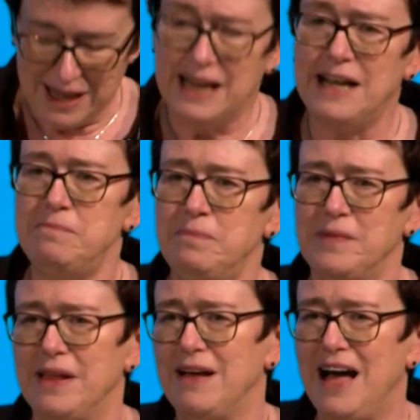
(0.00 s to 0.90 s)
I've
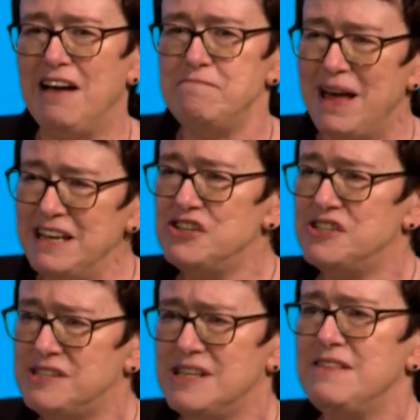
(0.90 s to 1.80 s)
managed
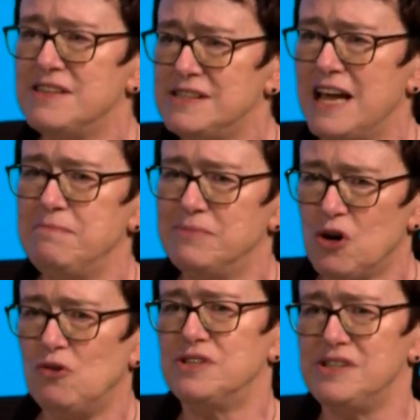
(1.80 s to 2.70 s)
to see the same
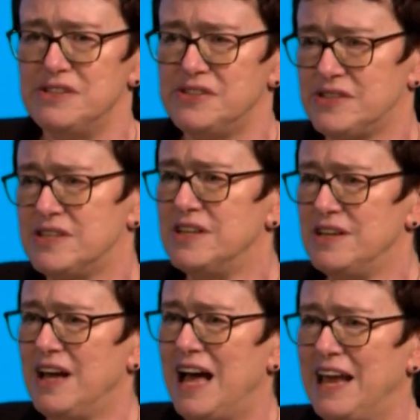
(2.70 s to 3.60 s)
doctors,
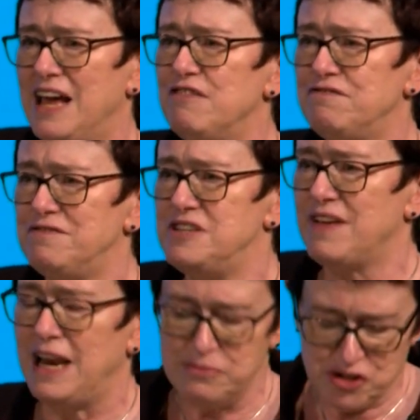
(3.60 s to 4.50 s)
and I've
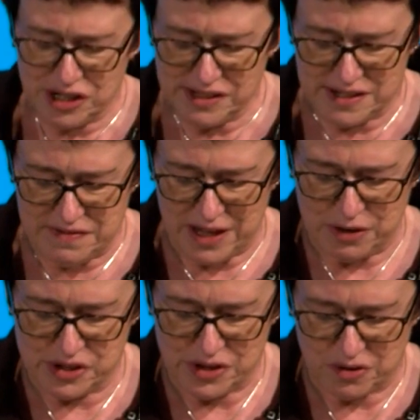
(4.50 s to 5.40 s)
developed trust in
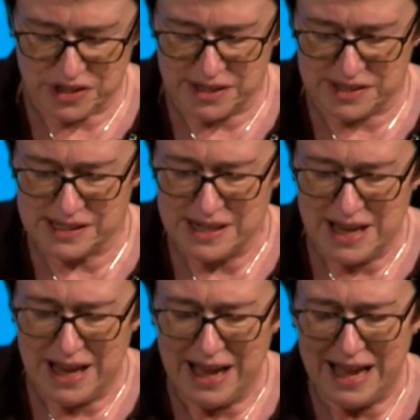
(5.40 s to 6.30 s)
those doctors.
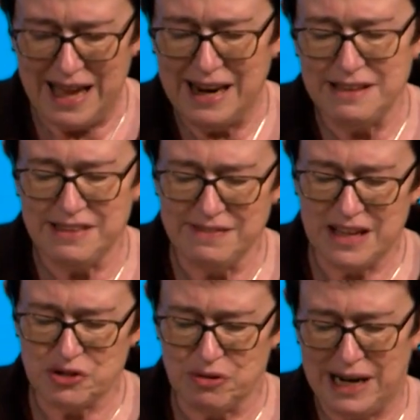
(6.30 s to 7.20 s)
And I think
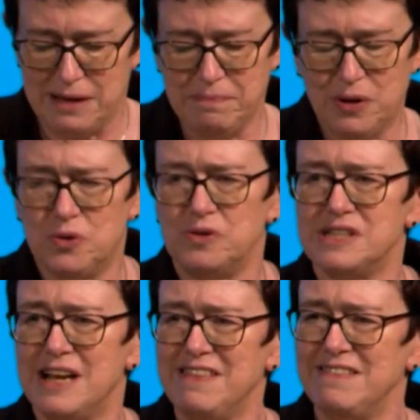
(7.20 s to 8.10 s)
that's really
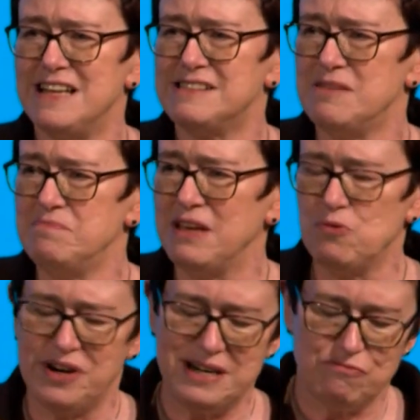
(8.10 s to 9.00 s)
important, and I think that's something
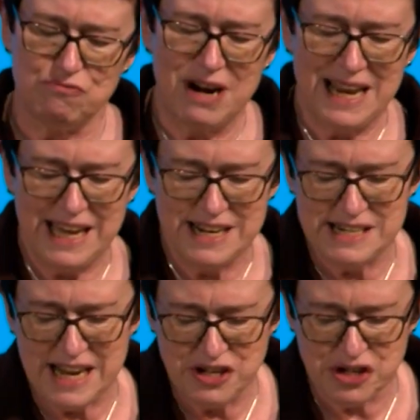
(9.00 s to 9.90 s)
we're really in
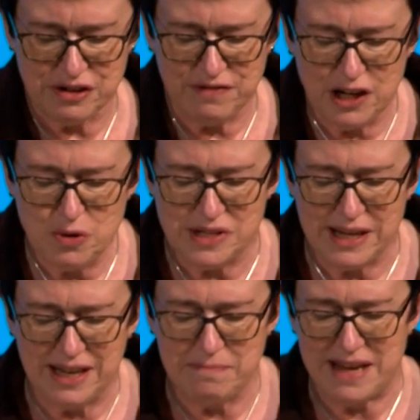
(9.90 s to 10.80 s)
danger of
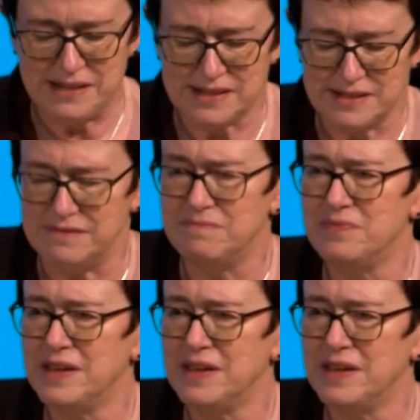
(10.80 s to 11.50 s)
losing in medicine.